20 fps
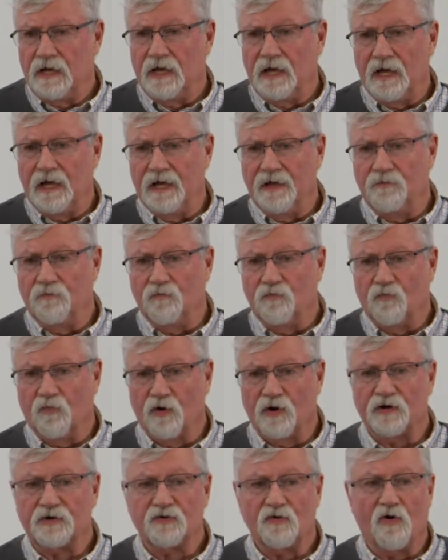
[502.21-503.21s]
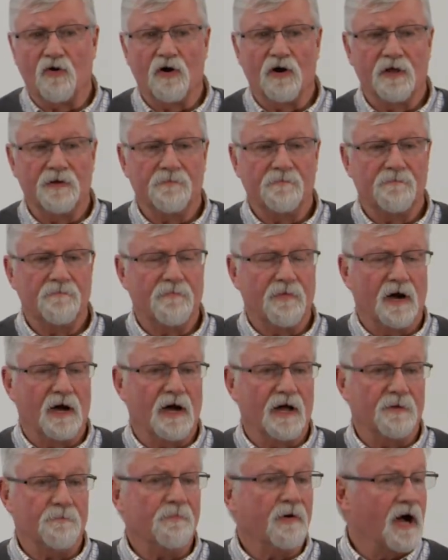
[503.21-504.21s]
and worked on
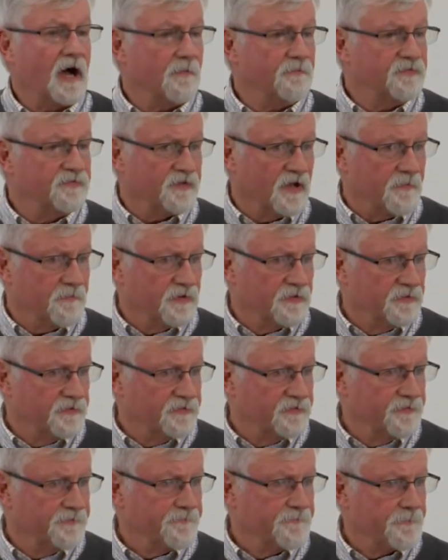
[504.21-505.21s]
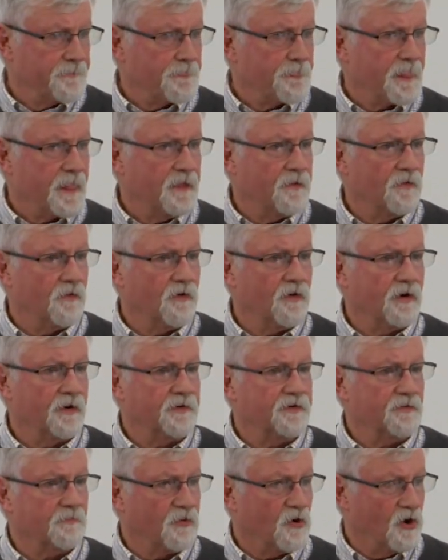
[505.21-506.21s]
by Bob Summers in our
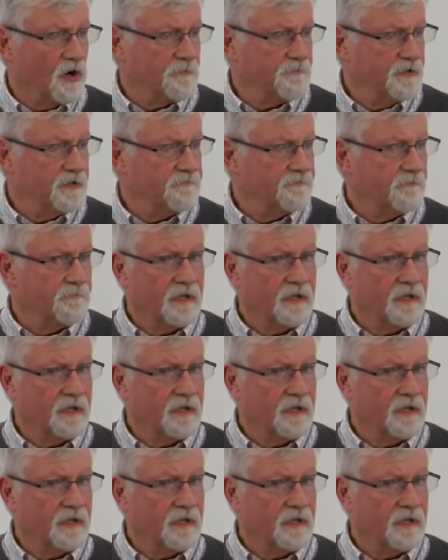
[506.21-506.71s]
department.